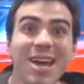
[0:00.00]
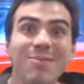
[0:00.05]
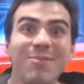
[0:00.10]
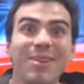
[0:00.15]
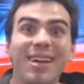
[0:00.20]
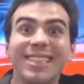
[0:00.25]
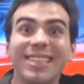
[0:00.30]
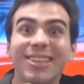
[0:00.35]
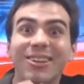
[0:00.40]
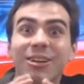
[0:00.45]

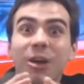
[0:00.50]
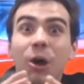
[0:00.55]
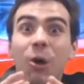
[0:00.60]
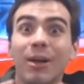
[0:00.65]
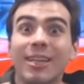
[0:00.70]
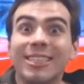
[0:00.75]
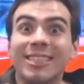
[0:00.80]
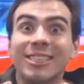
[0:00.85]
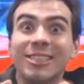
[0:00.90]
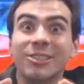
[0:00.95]
Because they're
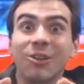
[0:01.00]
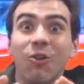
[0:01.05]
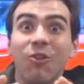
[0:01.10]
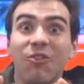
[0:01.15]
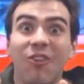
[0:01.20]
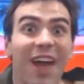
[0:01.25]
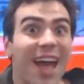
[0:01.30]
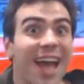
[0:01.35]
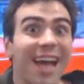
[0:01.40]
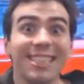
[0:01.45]
going so
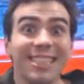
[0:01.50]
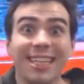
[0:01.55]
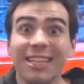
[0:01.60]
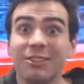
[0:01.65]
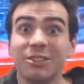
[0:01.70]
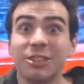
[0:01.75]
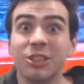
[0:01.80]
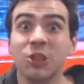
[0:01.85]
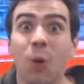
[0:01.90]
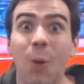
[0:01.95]
fast and
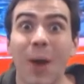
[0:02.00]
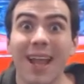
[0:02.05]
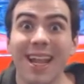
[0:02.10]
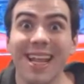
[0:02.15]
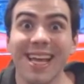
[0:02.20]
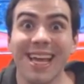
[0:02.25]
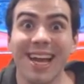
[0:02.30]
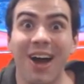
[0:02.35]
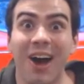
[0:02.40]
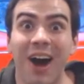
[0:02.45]
there's no way
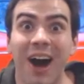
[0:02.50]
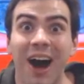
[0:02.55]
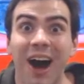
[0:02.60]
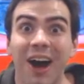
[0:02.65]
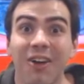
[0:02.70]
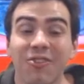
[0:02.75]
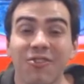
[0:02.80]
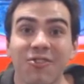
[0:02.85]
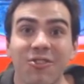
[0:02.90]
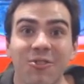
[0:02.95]
to get
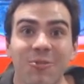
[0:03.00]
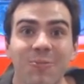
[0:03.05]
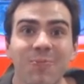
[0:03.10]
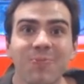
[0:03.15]
off.